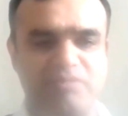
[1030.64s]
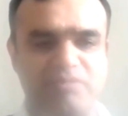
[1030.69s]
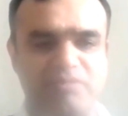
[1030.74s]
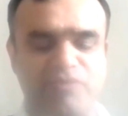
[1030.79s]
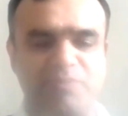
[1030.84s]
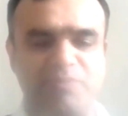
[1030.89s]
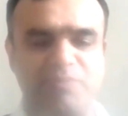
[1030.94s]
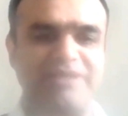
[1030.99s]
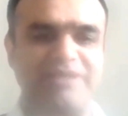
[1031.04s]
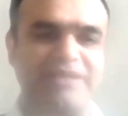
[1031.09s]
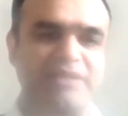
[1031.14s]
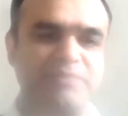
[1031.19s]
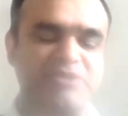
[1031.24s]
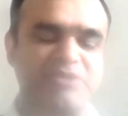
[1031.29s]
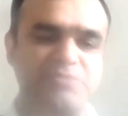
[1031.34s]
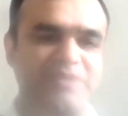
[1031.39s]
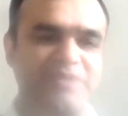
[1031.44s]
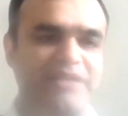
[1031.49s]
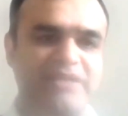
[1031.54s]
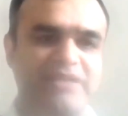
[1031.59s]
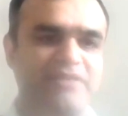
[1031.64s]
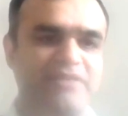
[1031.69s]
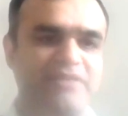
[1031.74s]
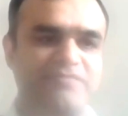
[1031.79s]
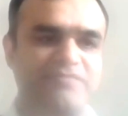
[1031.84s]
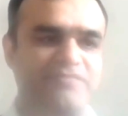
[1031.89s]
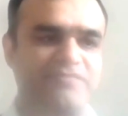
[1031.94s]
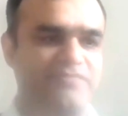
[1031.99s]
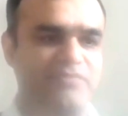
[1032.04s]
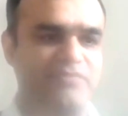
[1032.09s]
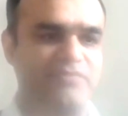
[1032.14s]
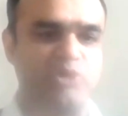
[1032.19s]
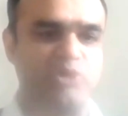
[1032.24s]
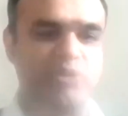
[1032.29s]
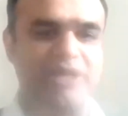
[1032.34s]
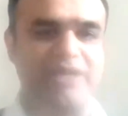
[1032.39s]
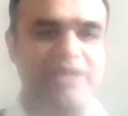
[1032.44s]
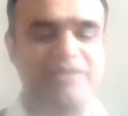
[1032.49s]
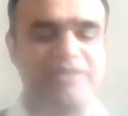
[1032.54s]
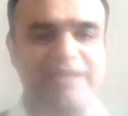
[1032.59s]
from a credit perspective,
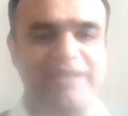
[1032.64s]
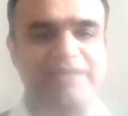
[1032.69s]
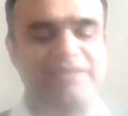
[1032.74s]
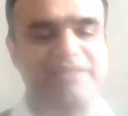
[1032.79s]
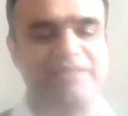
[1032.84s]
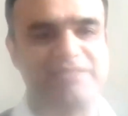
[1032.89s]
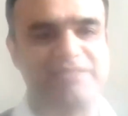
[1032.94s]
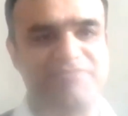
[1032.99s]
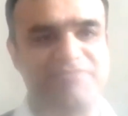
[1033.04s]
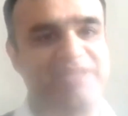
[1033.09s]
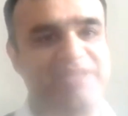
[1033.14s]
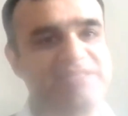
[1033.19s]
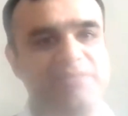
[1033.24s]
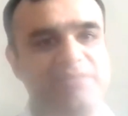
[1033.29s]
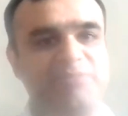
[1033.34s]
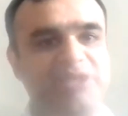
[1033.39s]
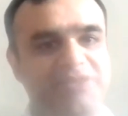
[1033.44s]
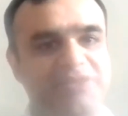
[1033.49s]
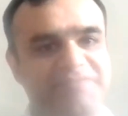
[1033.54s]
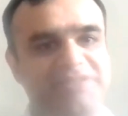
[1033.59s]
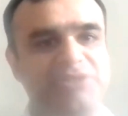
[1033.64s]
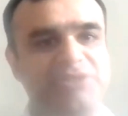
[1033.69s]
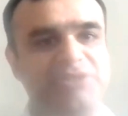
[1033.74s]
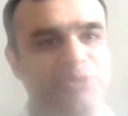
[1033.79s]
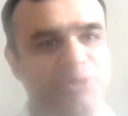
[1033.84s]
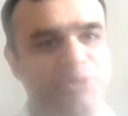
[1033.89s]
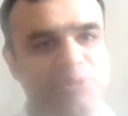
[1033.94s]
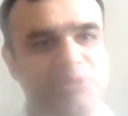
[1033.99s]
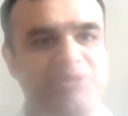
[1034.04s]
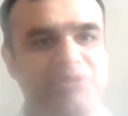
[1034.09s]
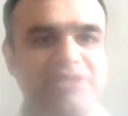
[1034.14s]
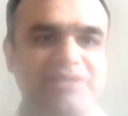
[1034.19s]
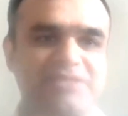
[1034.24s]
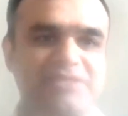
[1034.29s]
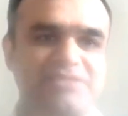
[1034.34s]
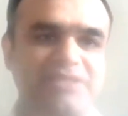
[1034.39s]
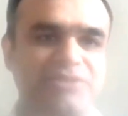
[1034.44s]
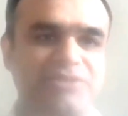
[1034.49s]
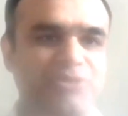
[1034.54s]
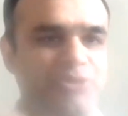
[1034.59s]
underwriting is very similar, whether you're talking about real
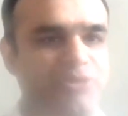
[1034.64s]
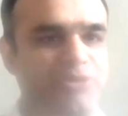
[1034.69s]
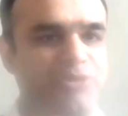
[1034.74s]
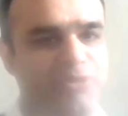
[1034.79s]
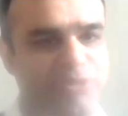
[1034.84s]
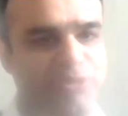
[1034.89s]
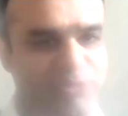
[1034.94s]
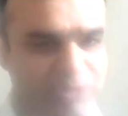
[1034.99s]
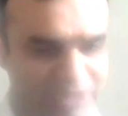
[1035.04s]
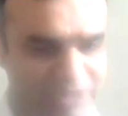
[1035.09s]
estate or you're talking about